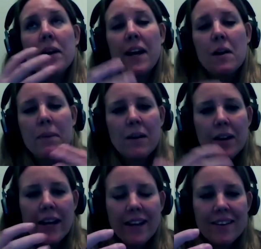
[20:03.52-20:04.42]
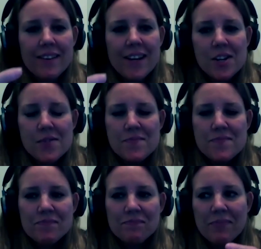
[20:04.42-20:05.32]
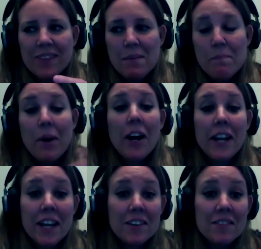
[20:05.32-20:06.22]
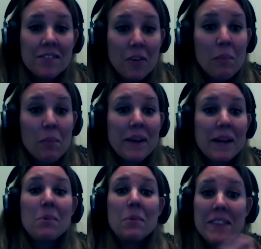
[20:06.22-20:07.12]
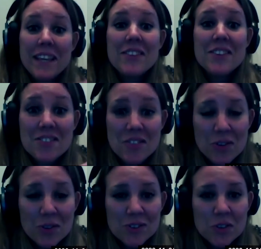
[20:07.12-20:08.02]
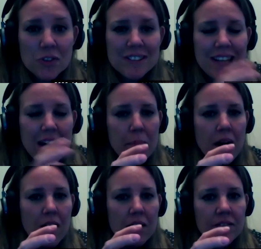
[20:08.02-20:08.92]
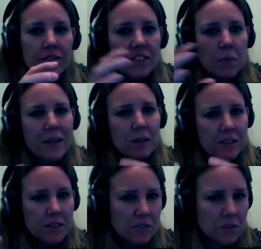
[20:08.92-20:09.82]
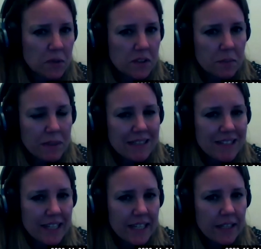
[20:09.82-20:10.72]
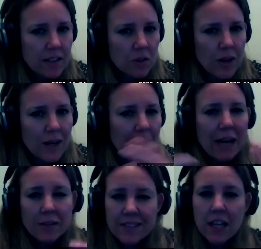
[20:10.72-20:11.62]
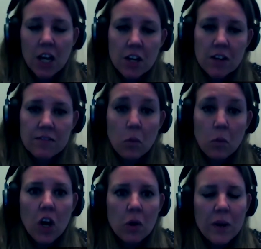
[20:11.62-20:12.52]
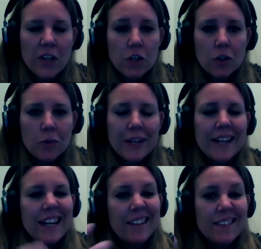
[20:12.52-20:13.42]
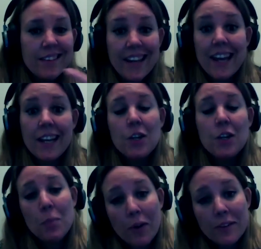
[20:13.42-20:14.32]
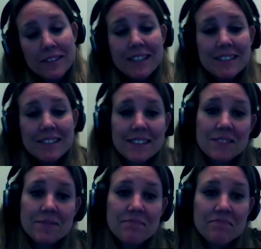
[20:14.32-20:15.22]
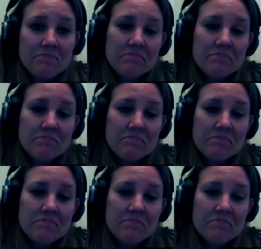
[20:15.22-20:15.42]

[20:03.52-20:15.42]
bring about like buy-in from people within the stores, or is that part of someone else's responsibility, or how does that kind of work when you instigate new processes?